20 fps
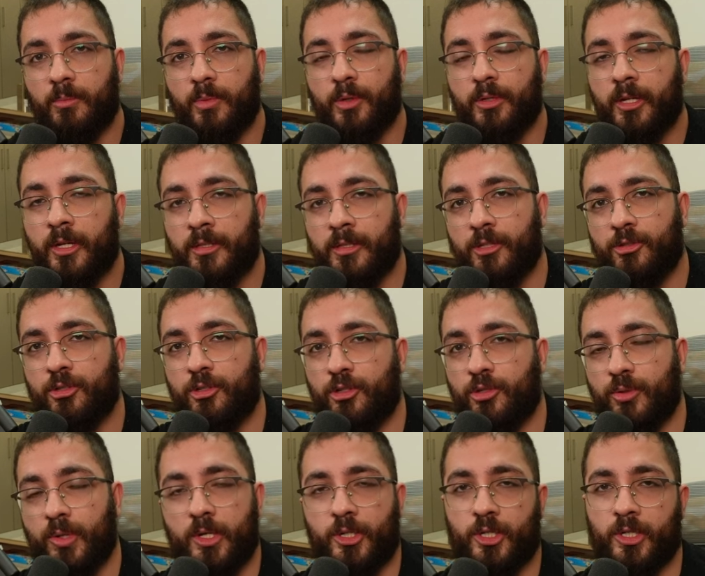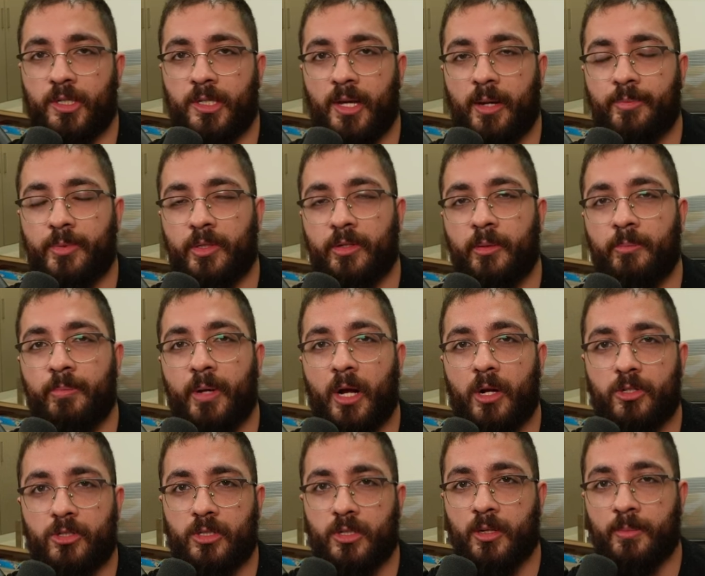And Boogie in this situation kept on
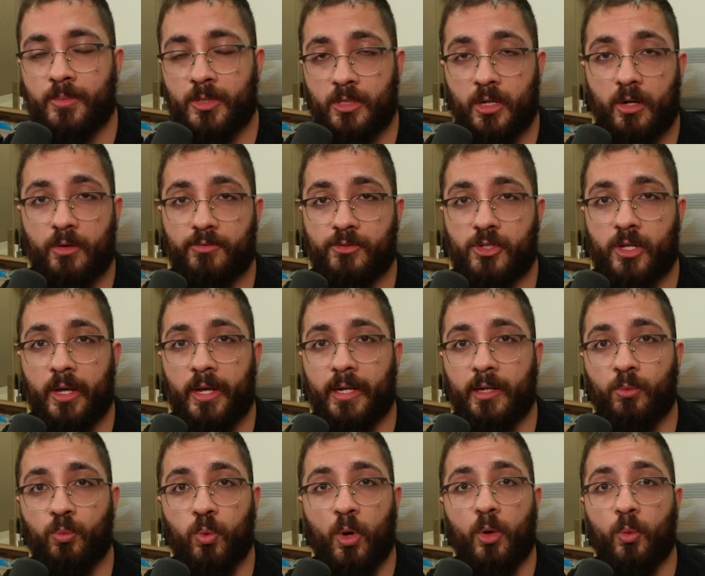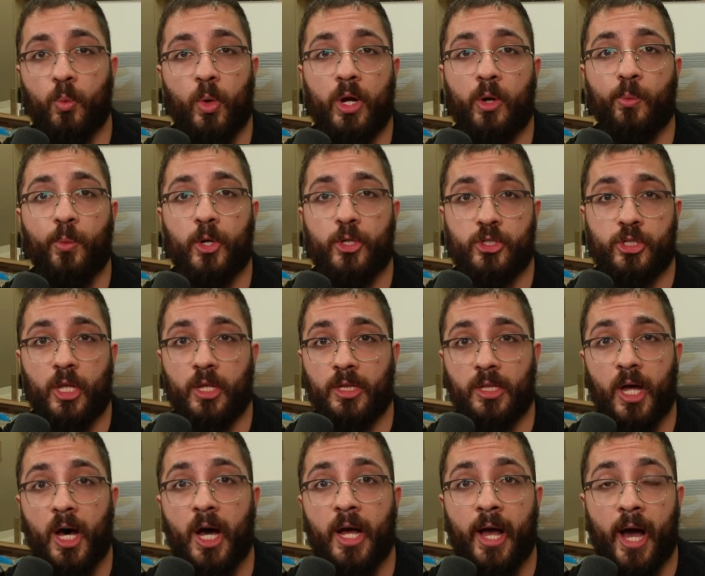embarrassing himself, saying, "What? Where was the
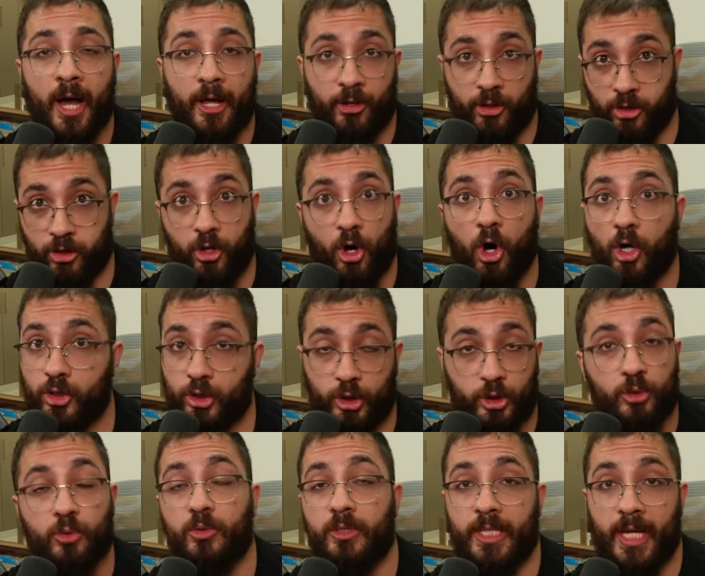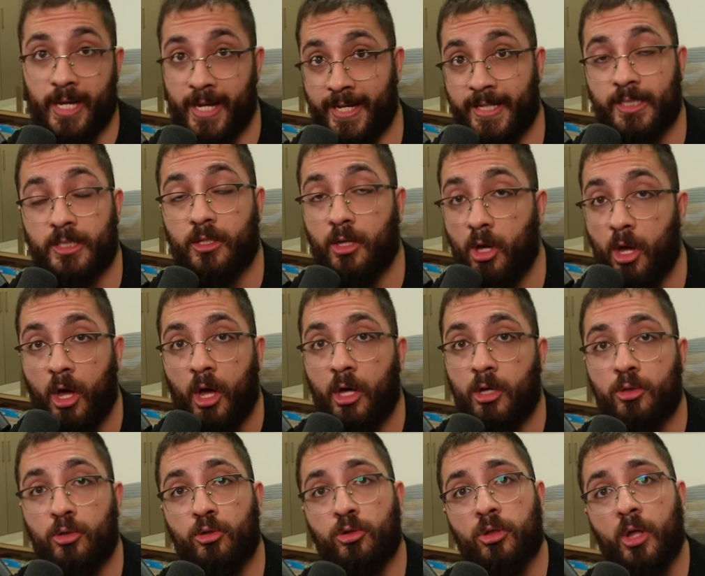lie I thought you did?
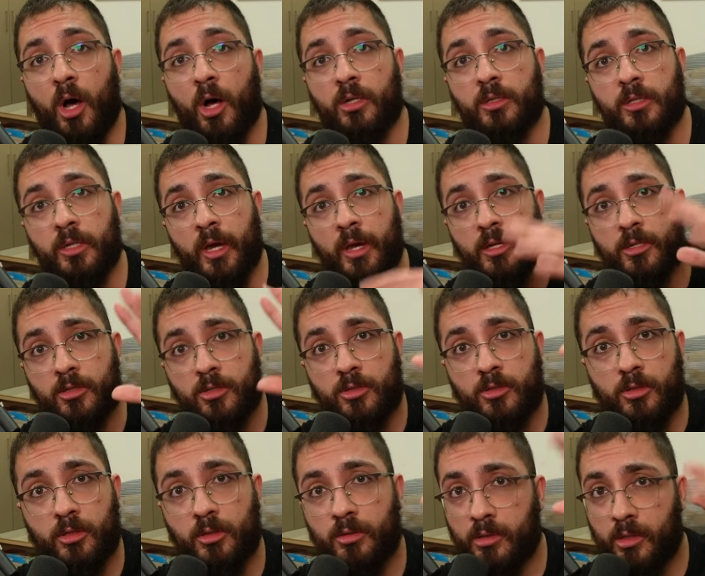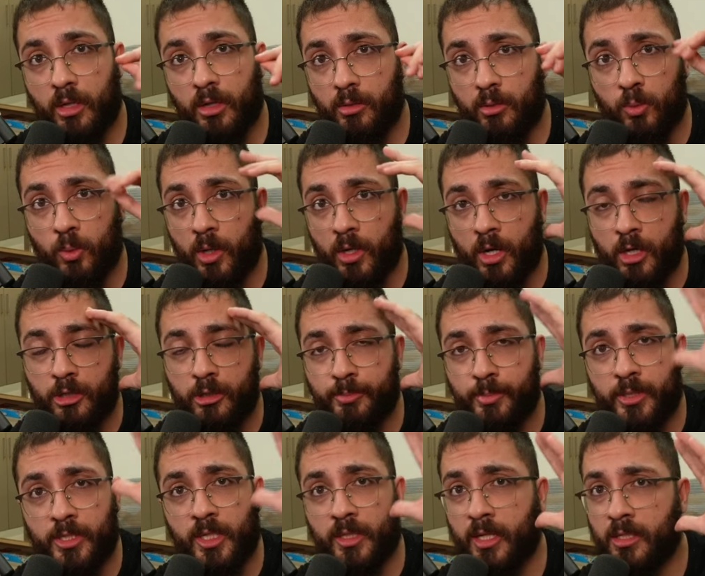You thought, yes,
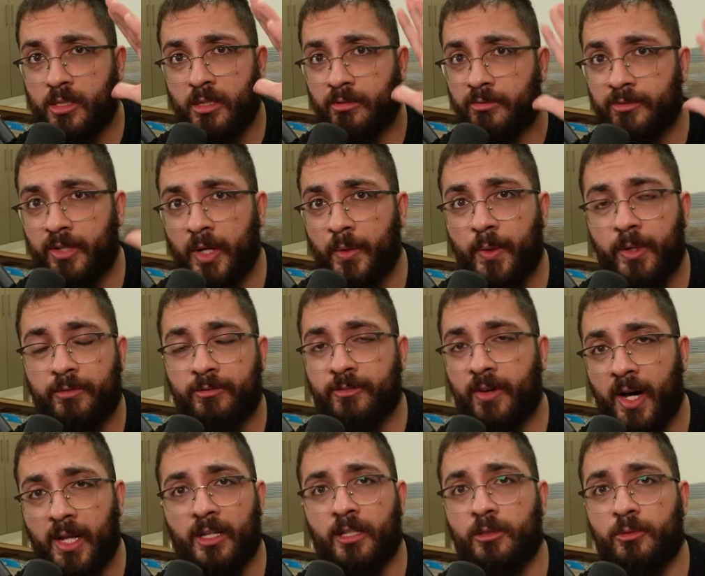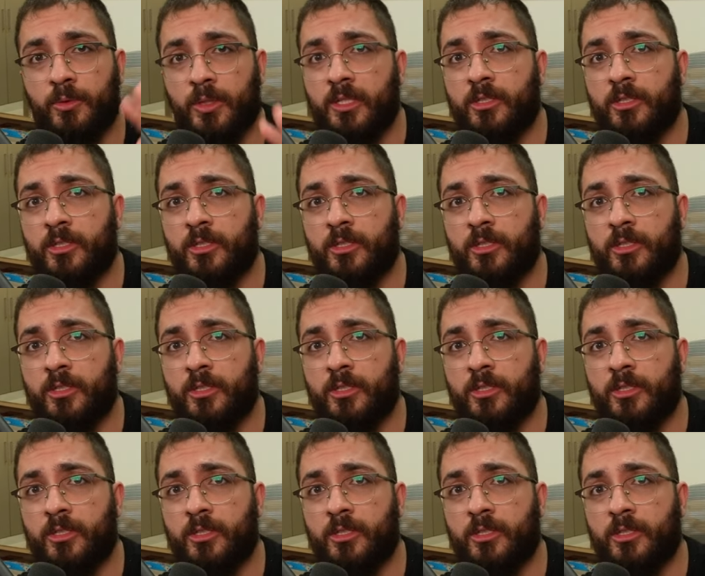100%. Uh, That's a very valid